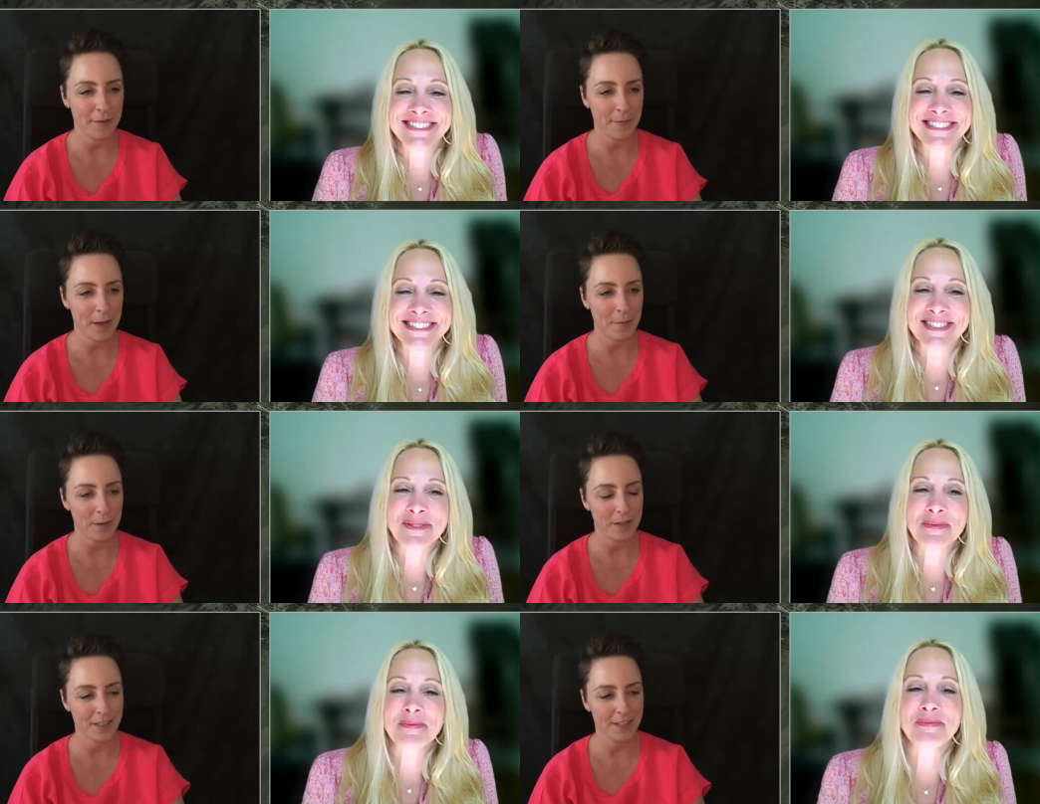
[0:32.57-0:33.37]
Speaker 1: for people
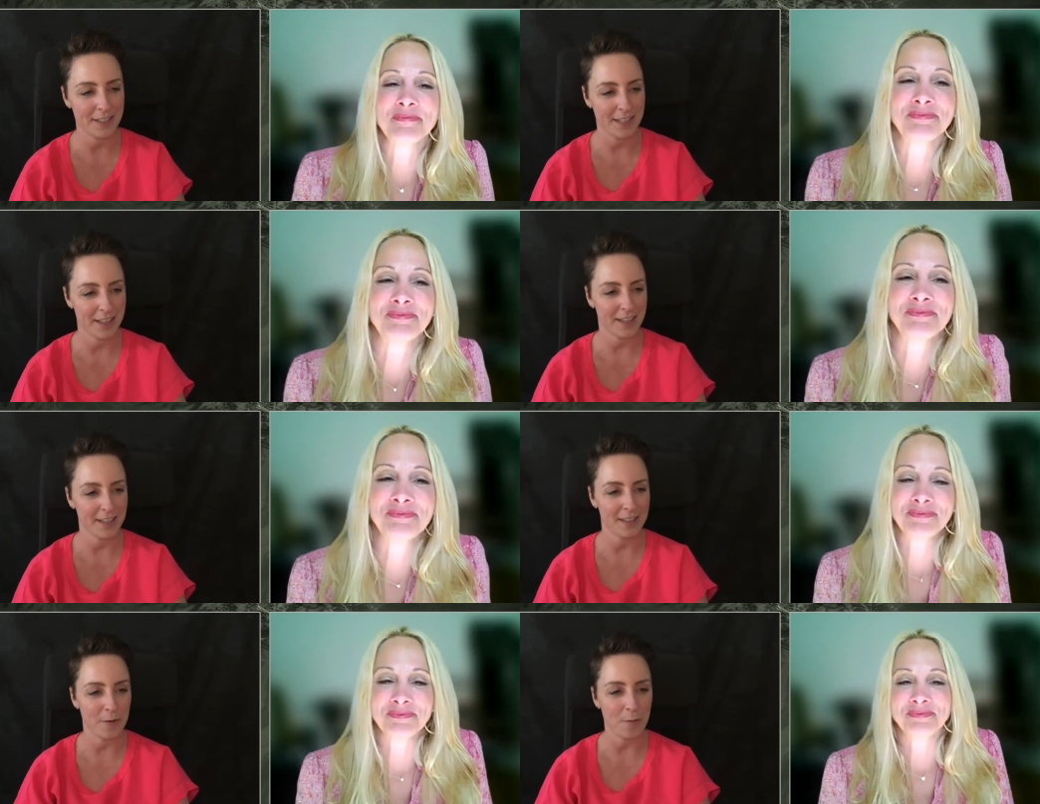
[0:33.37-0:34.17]
to
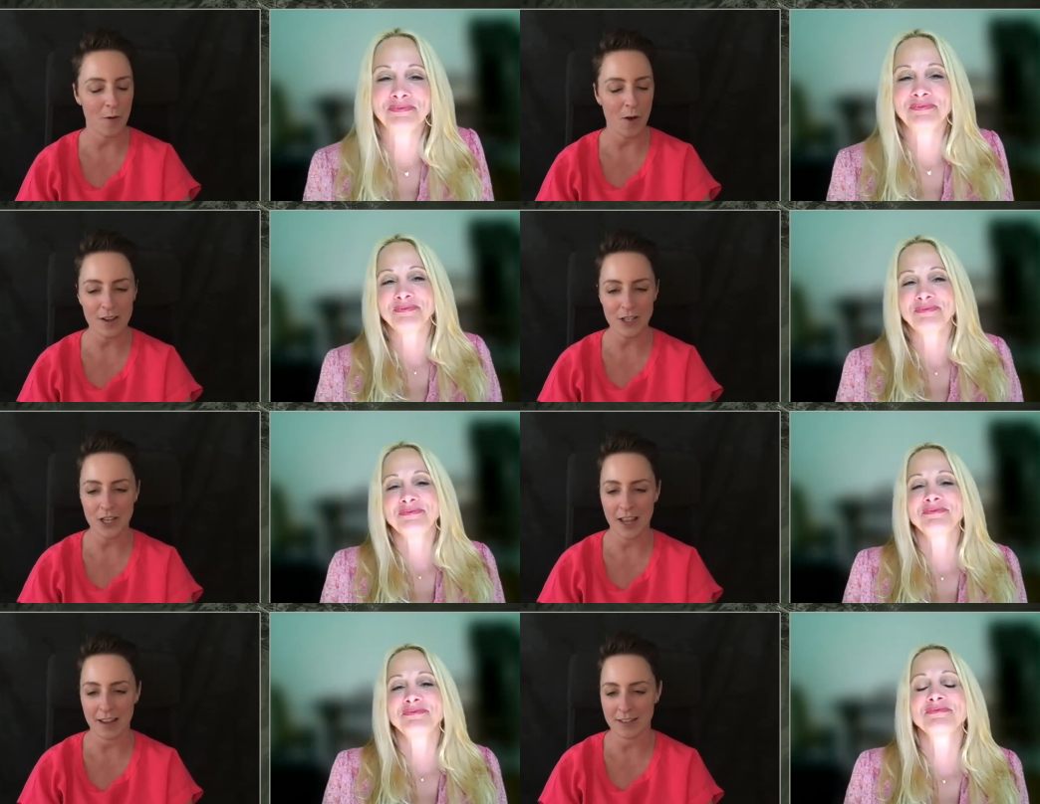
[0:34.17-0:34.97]
watch.
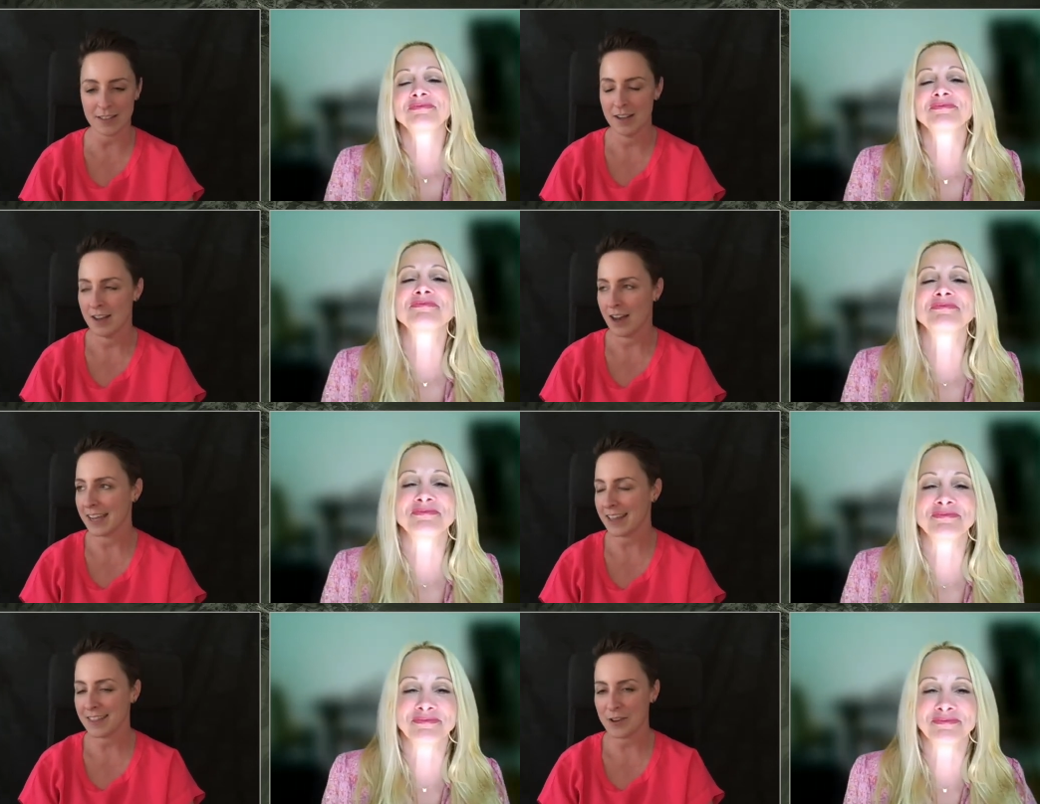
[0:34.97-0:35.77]
And I
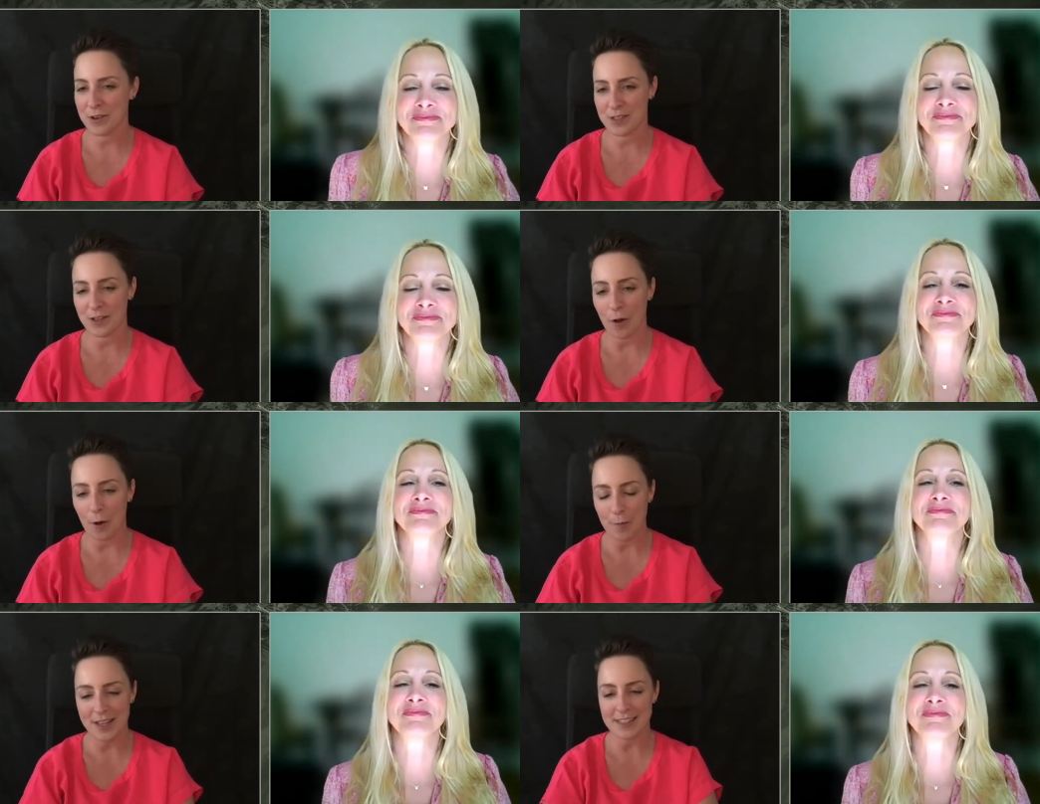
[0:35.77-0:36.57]
get those
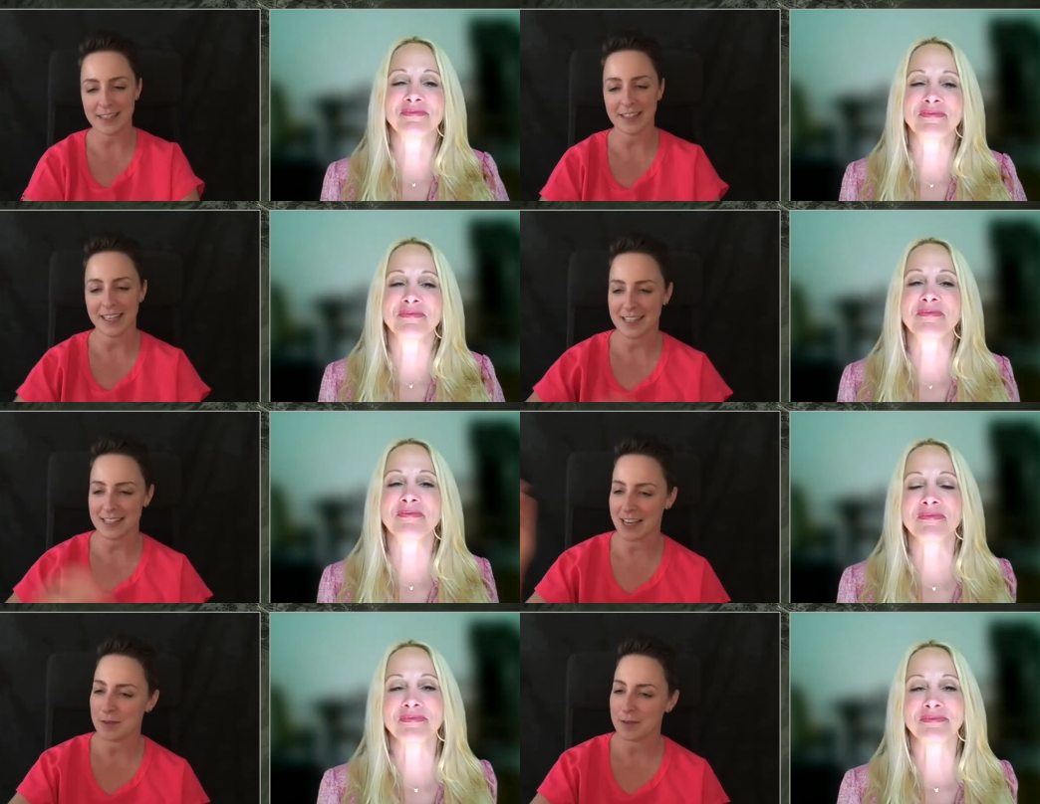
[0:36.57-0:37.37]
comments and letters
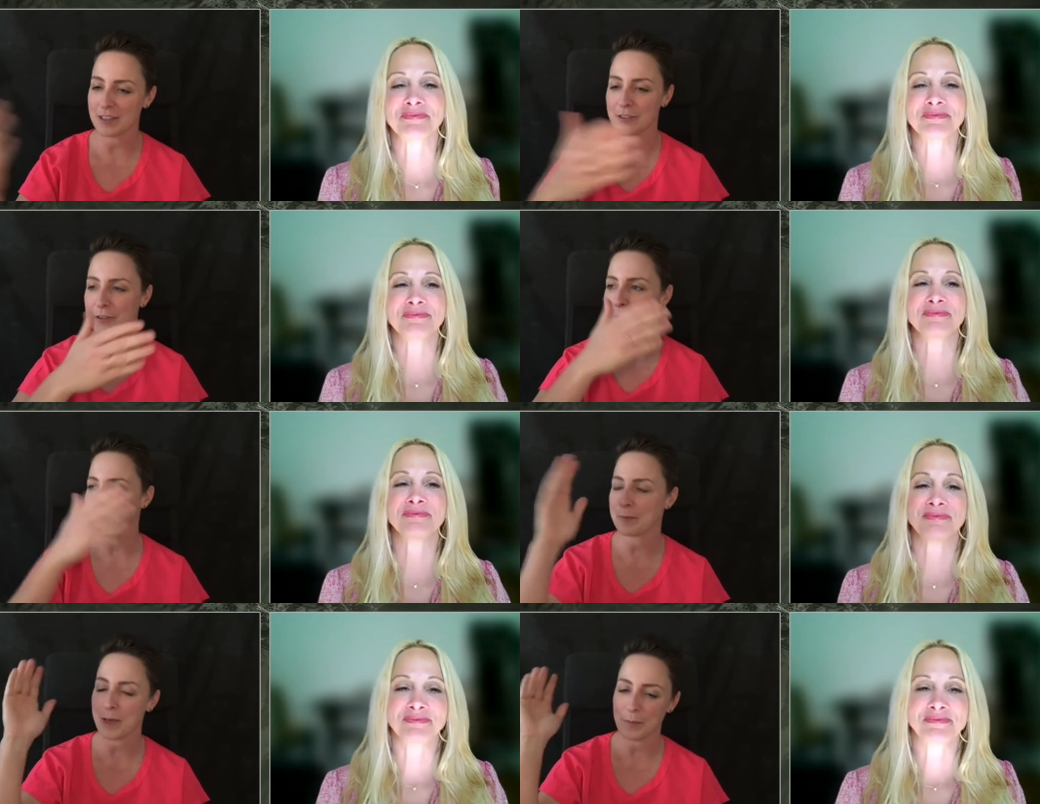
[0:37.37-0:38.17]
coming through
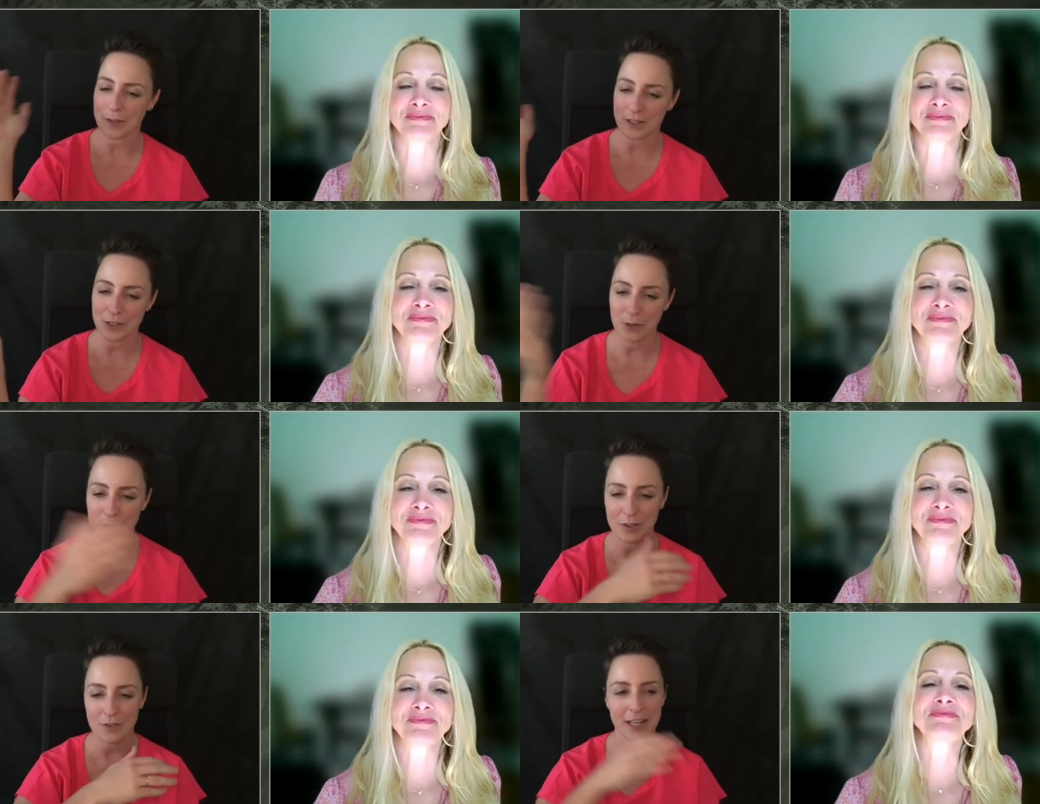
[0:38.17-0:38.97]
when people are 2
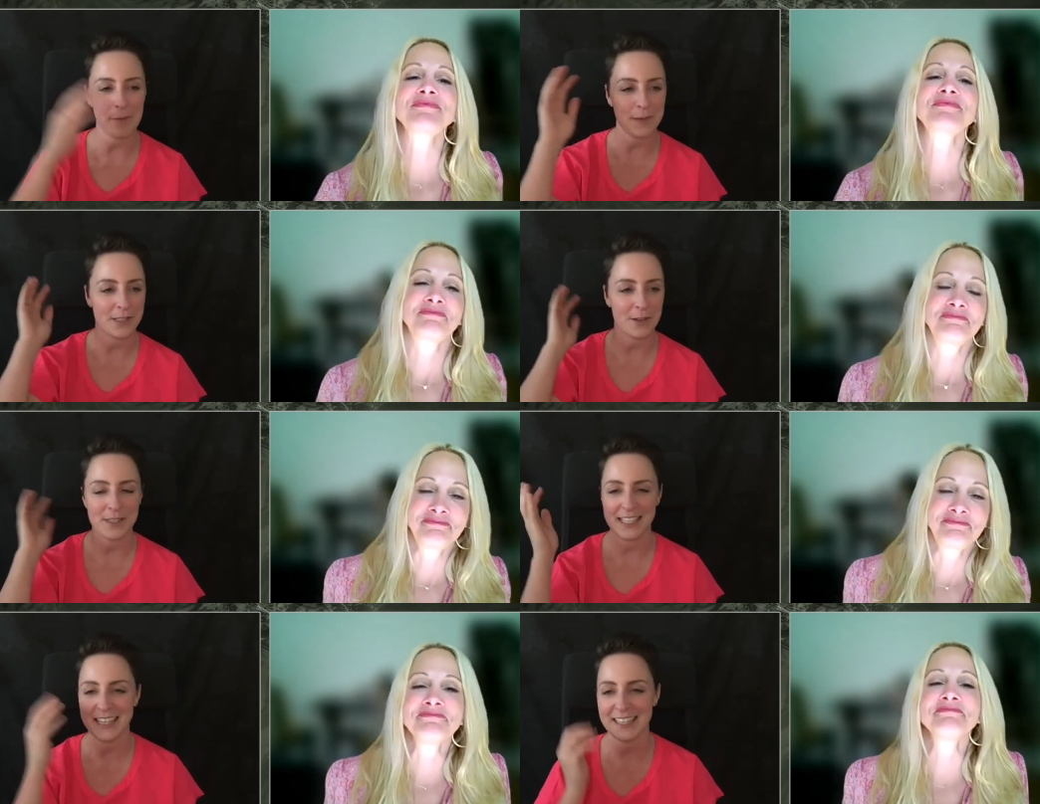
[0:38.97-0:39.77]
and 3
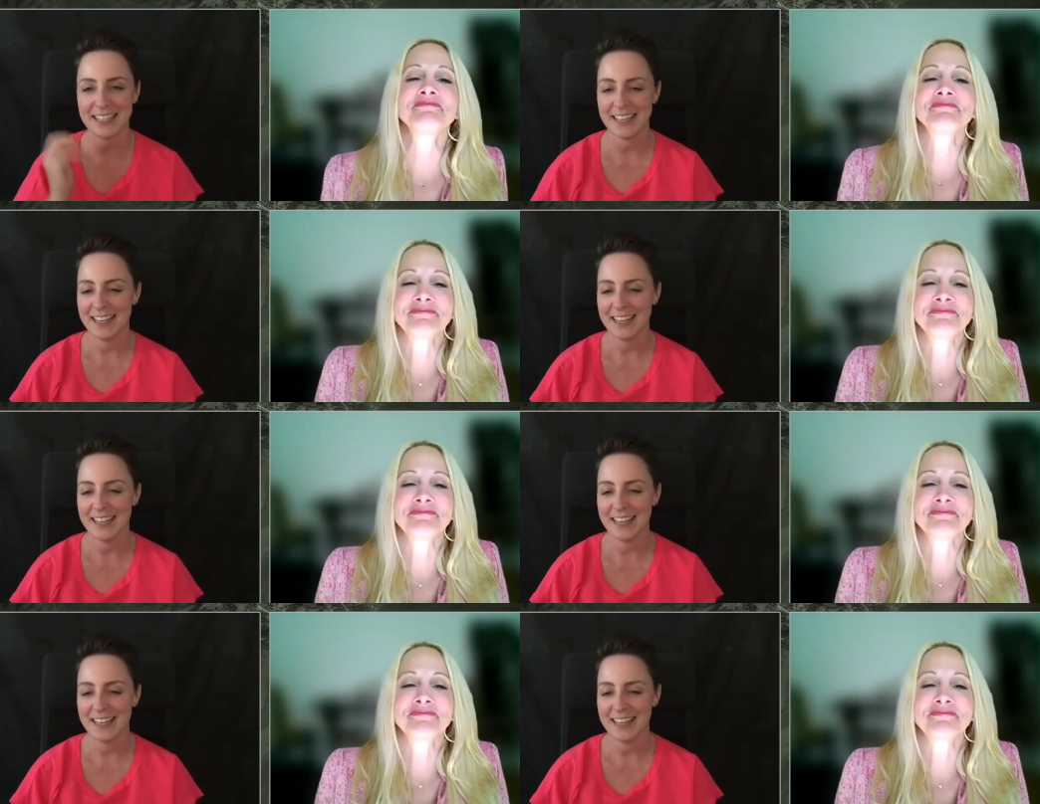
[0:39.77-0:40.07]
episodes in.